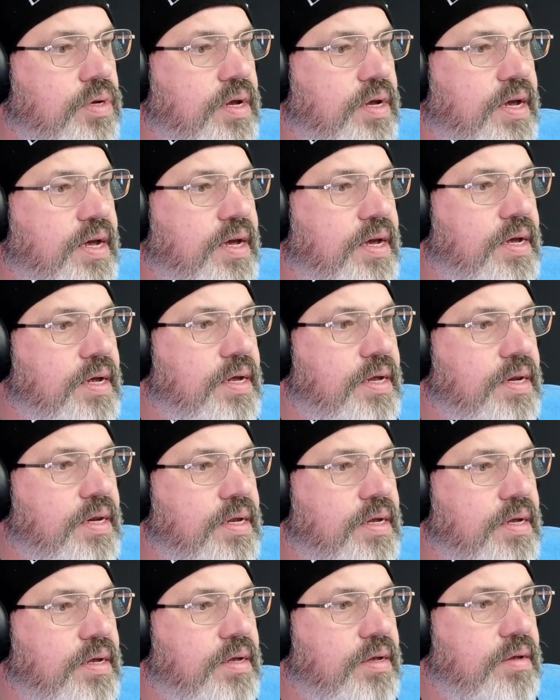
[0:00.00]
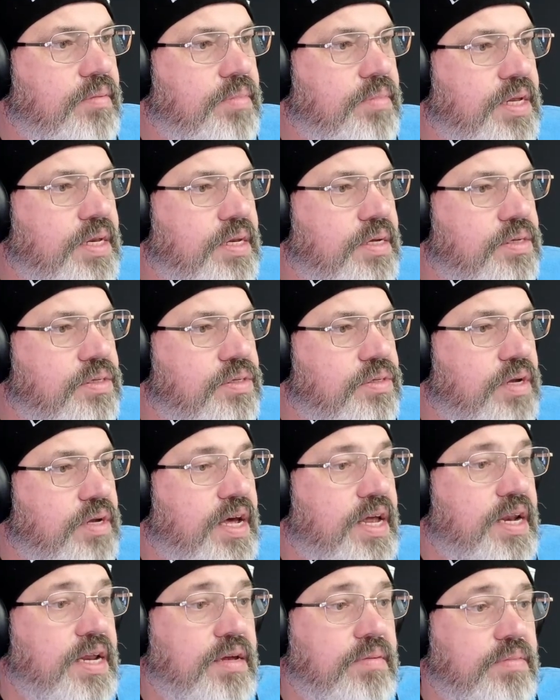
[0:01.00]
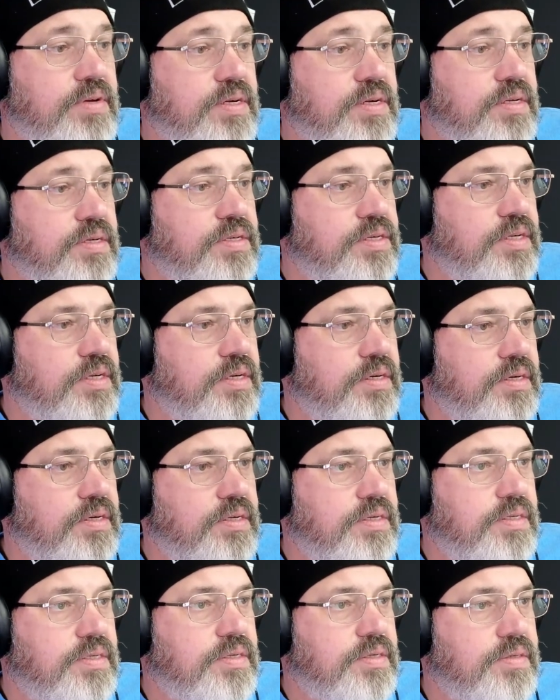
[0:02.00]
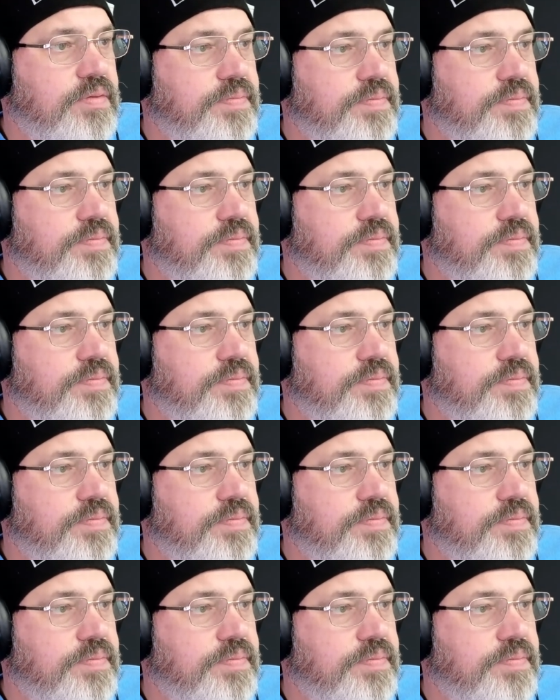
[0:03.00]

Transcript: Add add an image. There it is.